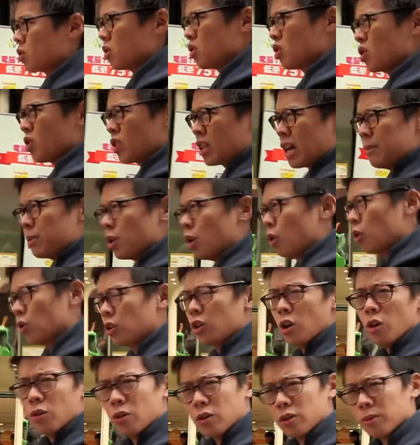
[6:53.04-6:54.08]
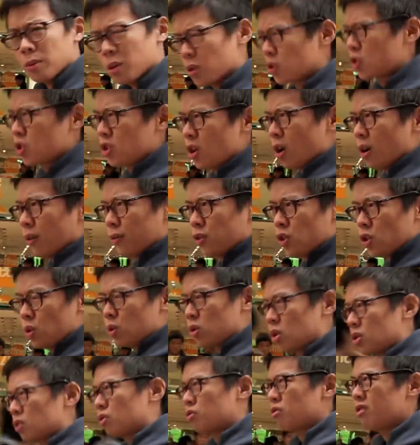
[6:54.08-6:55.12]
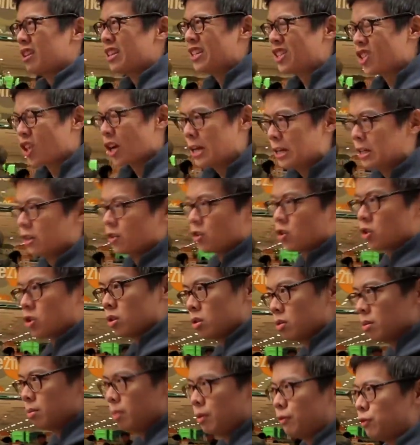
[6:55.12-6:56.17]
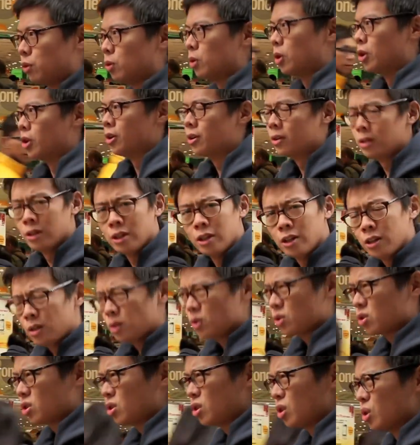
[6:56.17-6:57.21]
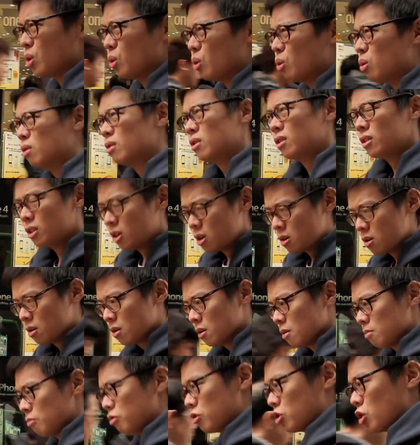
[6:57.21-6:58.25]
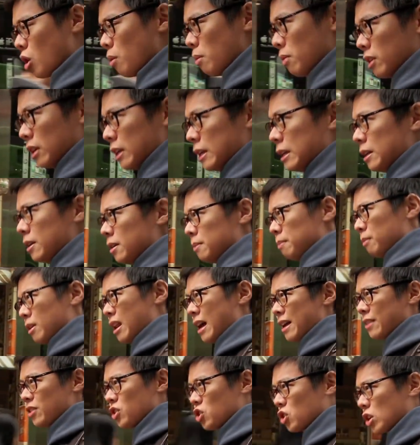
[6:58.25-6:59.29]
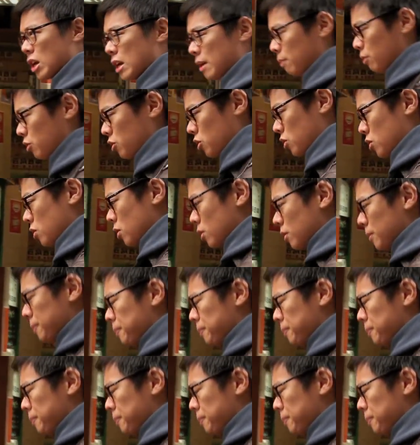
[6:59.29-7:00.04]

since I came to Hong Kong, my style of shooting has really changed. Before I used to do predominantly landscapes.